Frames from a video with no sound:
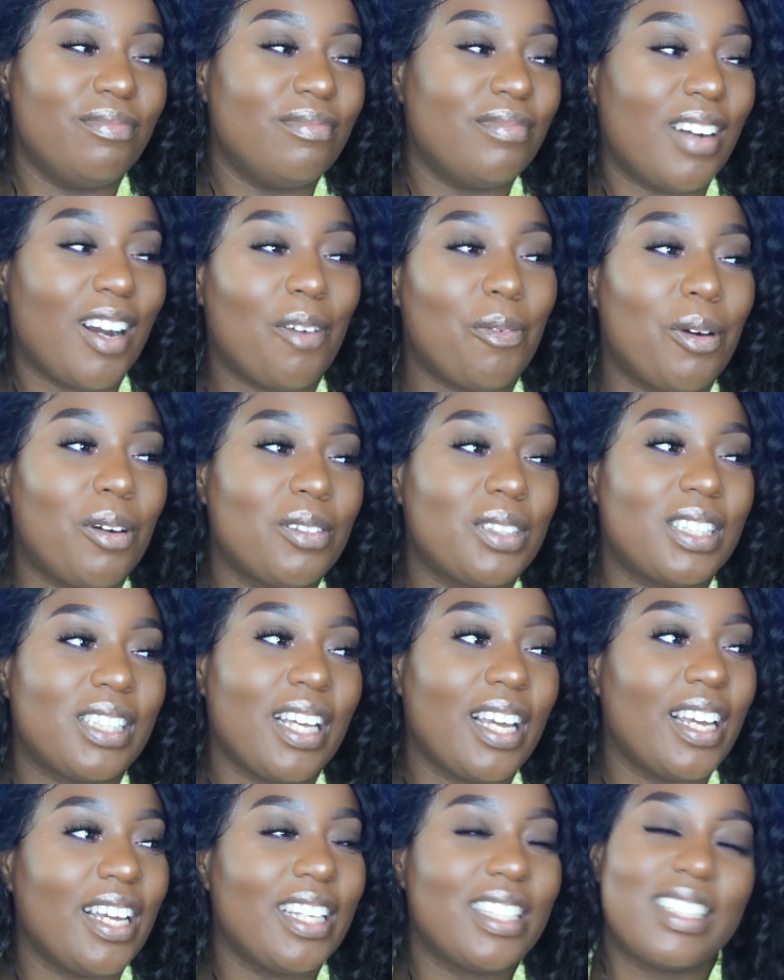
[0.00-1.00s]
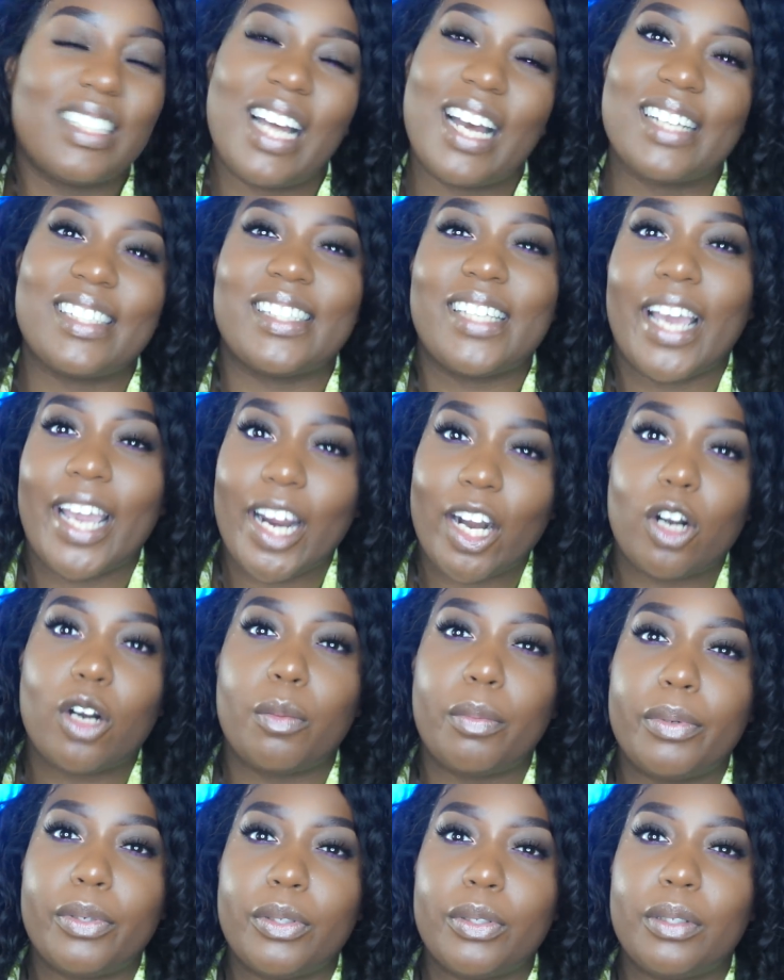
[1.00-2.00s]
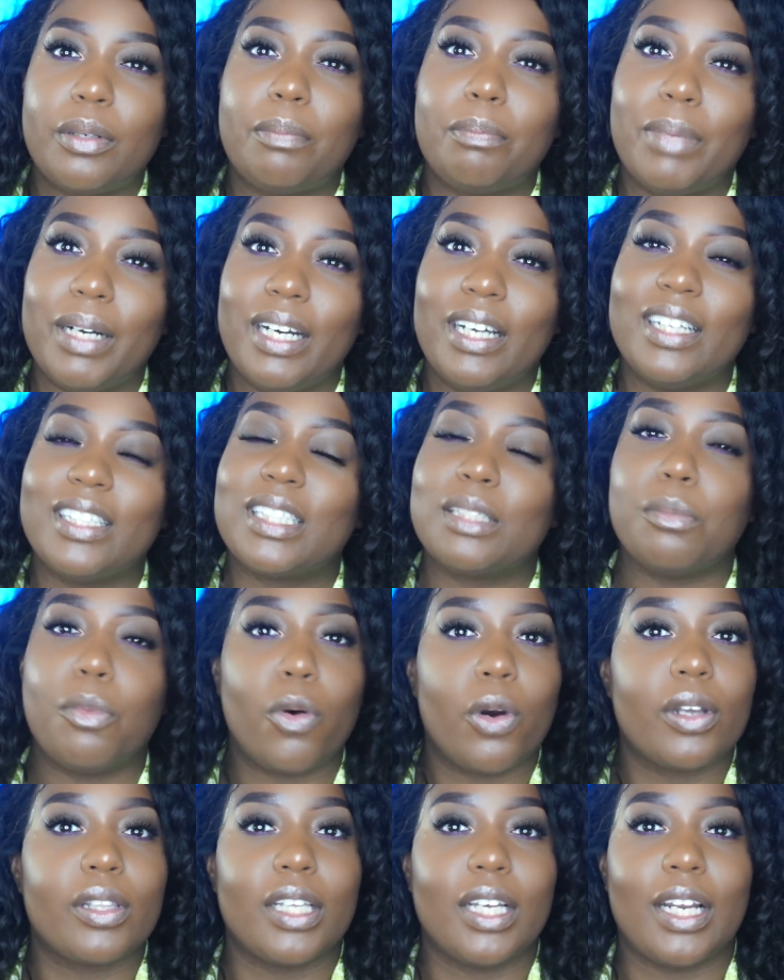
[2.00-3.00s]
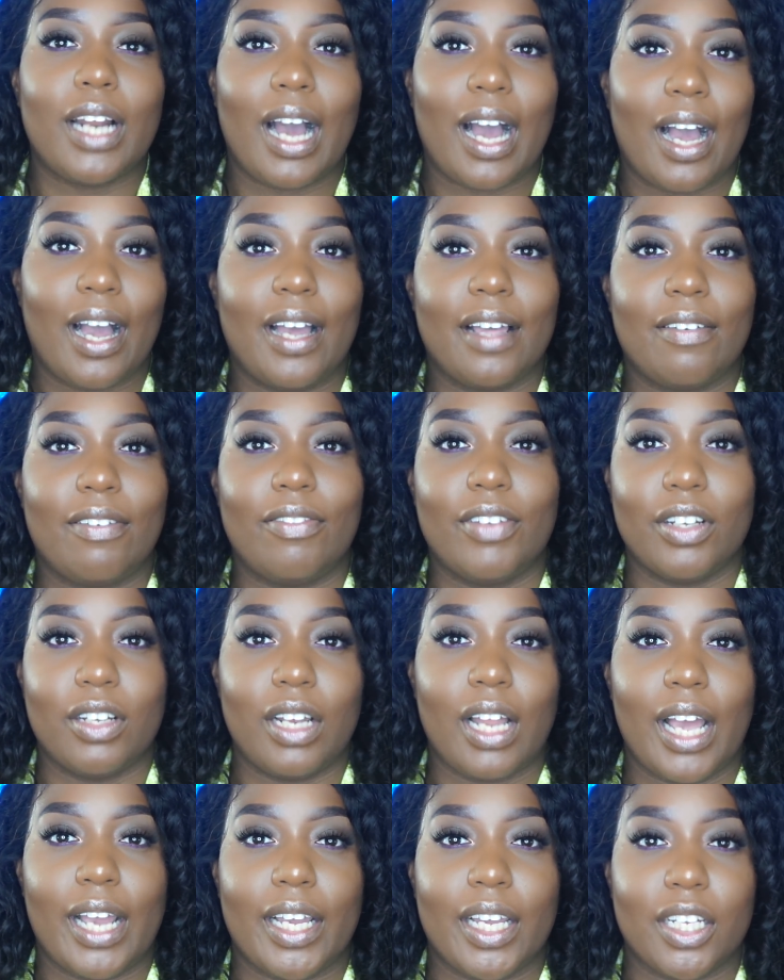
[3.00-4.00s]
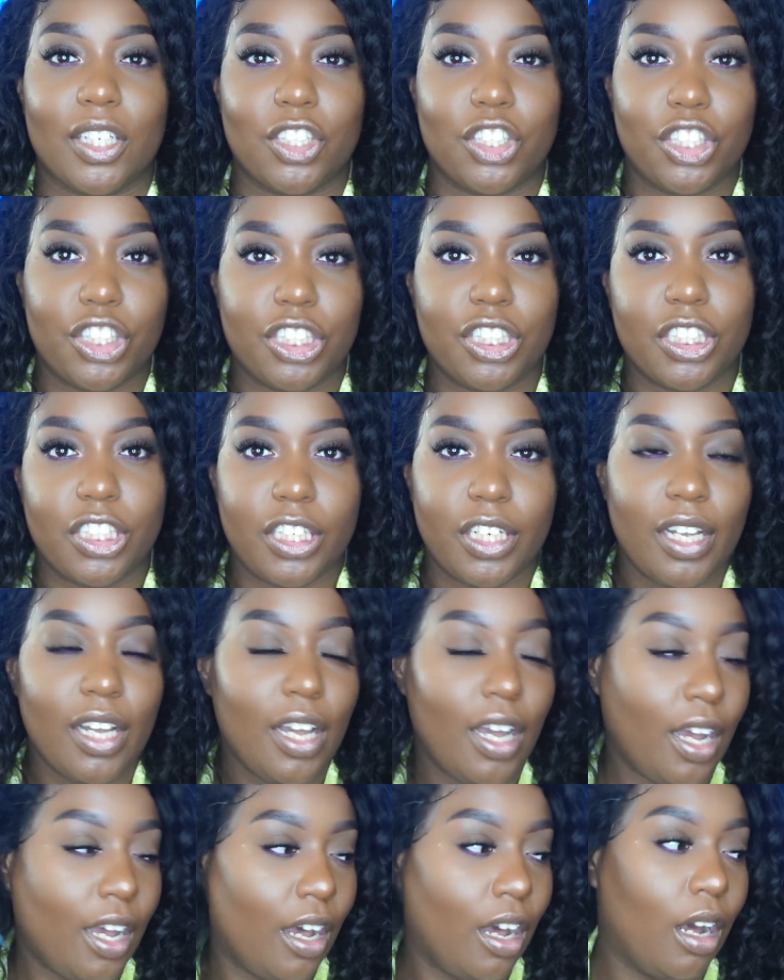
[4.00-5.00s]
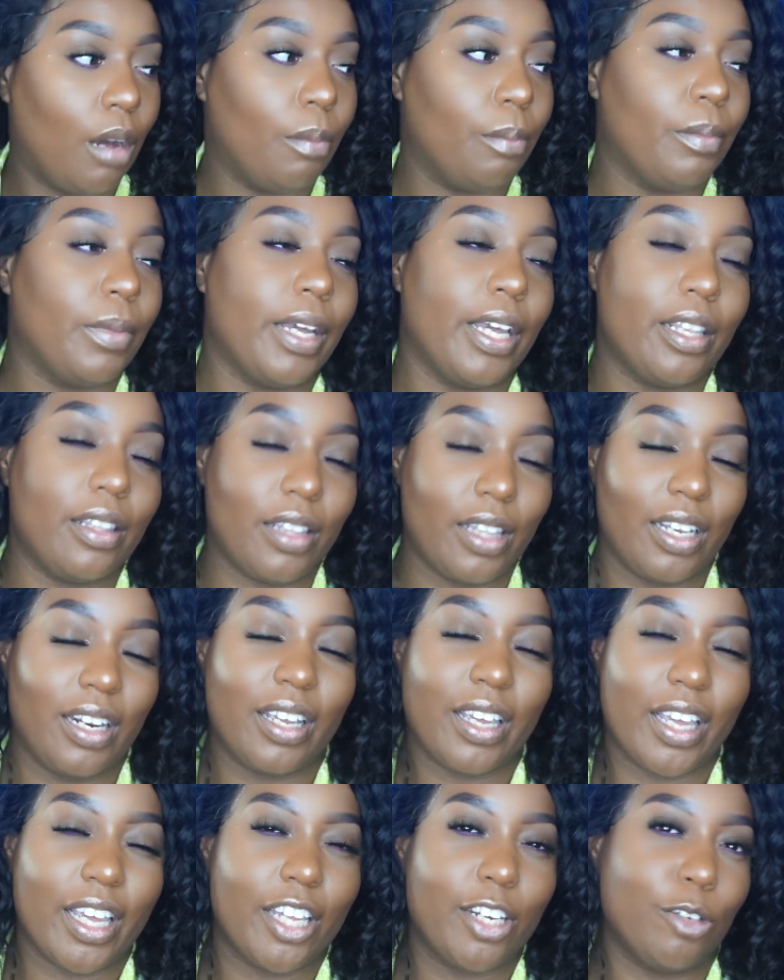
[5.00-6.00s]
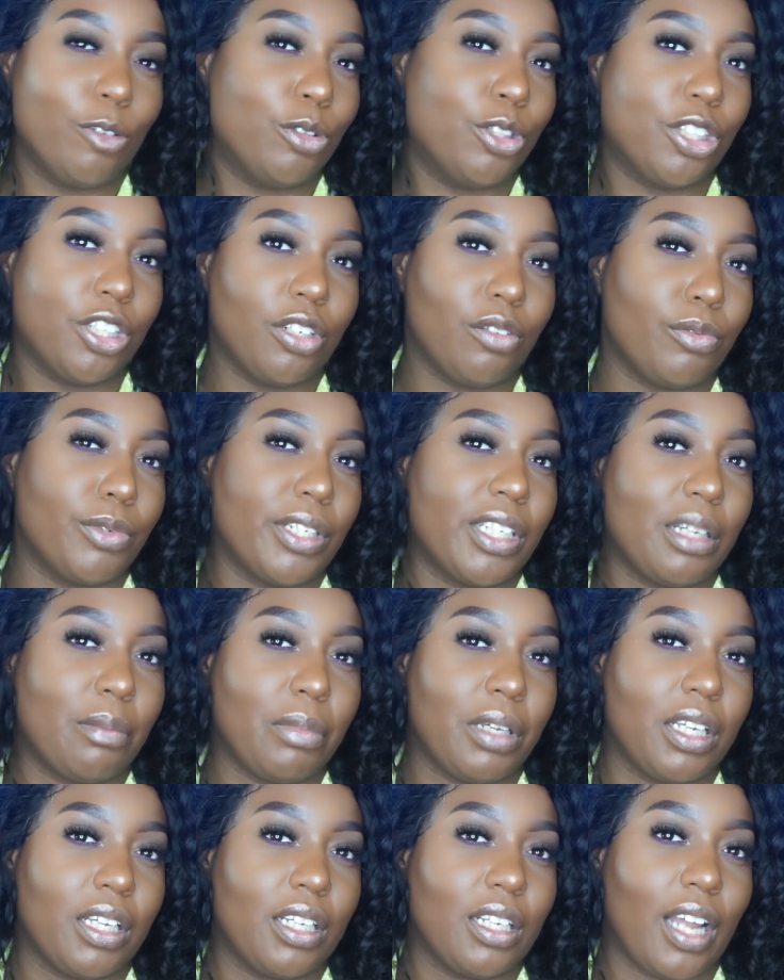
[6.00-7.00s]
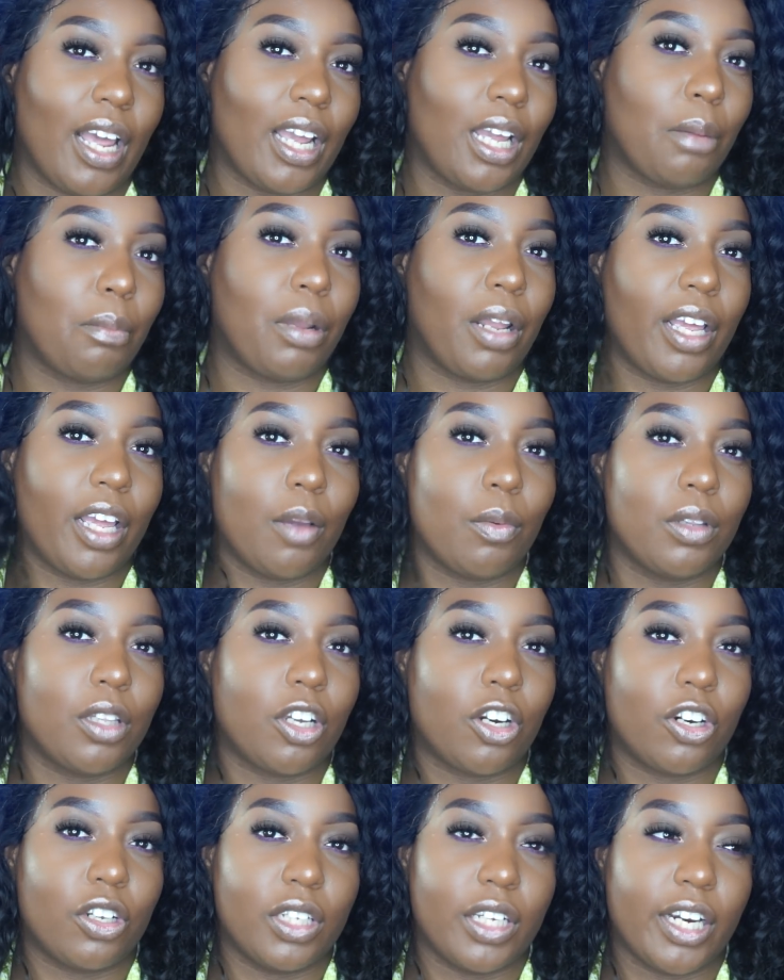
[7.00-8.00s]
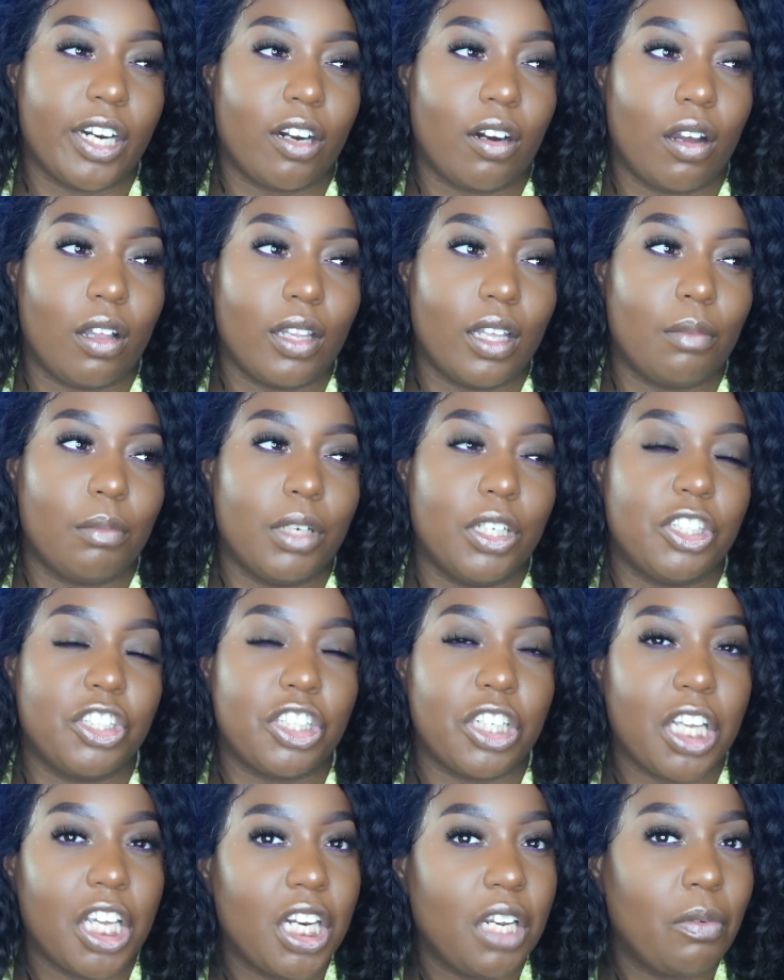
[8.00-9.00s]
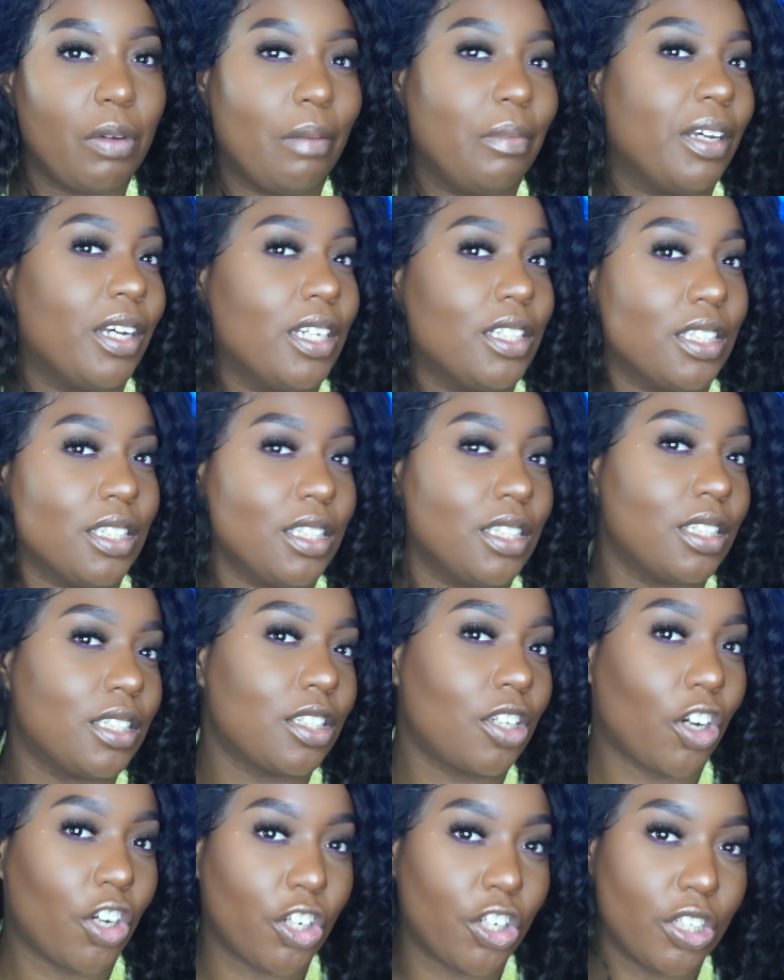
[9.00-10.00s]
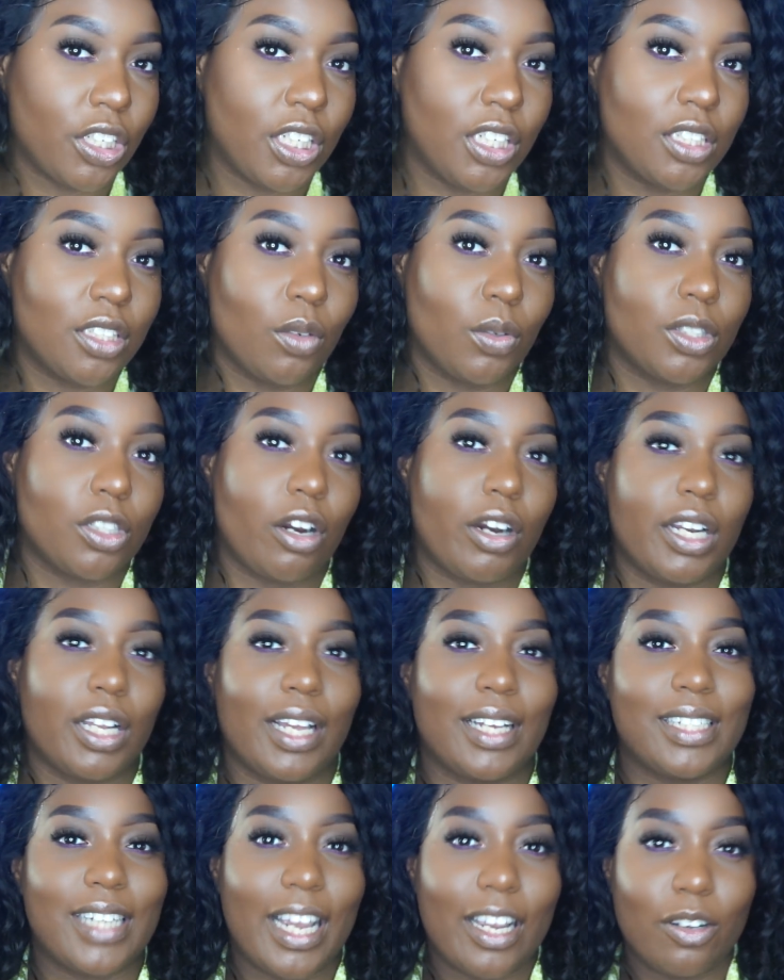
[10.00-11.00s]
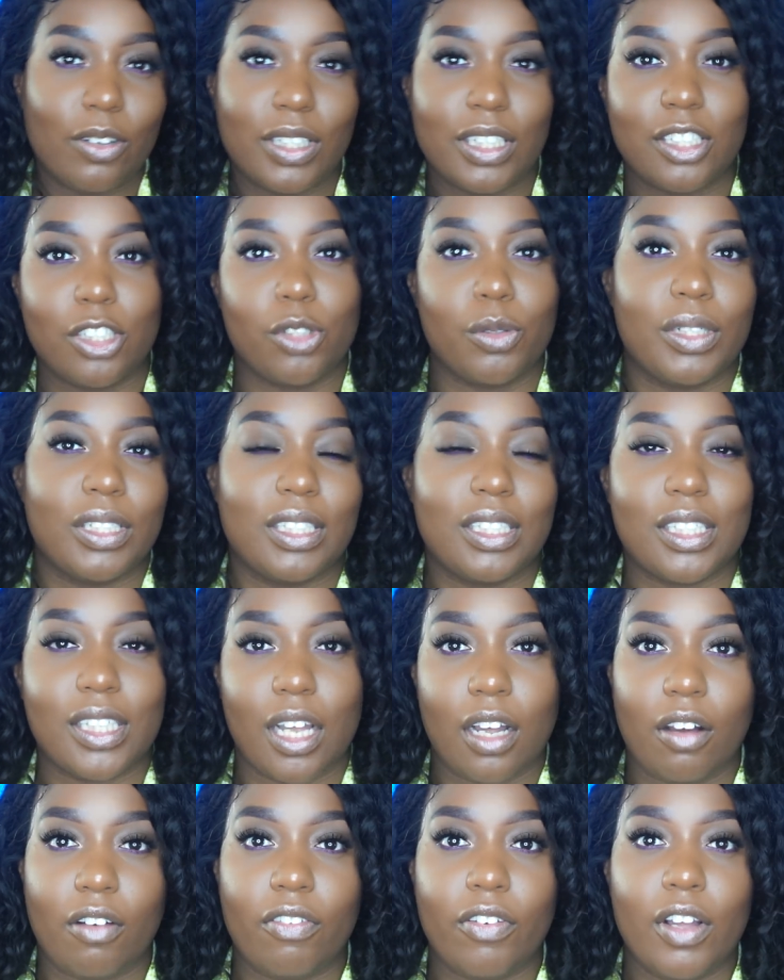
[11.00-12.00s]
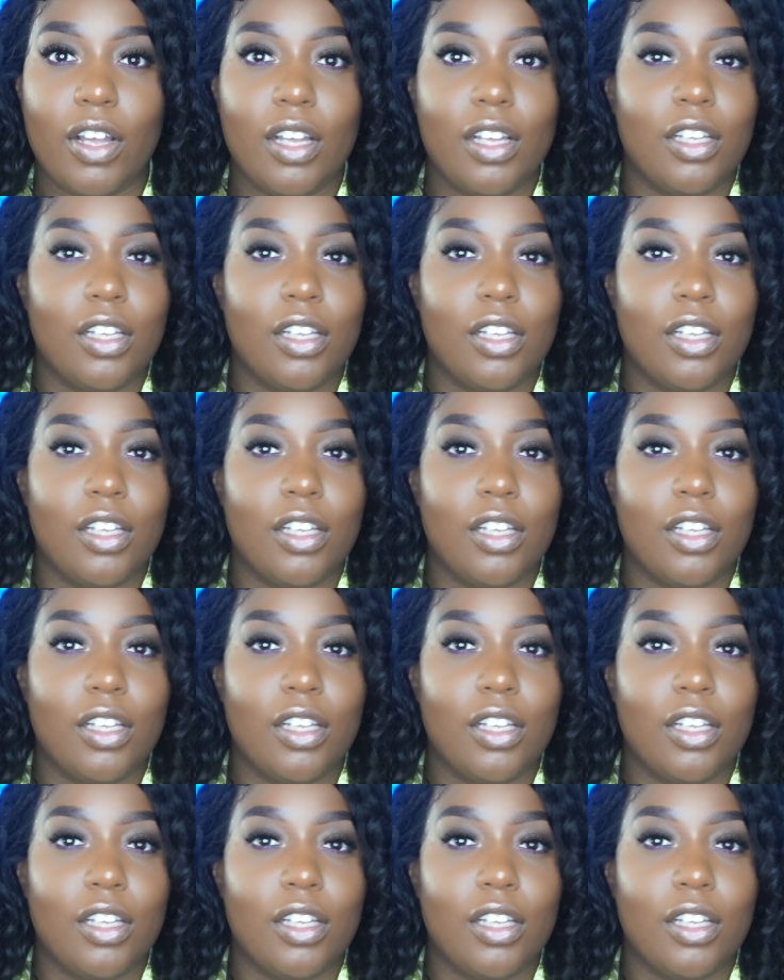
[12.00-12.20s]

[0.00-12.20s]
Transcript: I won't say it's not terrible, but it's more than I feel like it should. And then again, you shouldn't really be like playing with curly hair all that much anyway, because it is curly, so it's already like tangled into itself.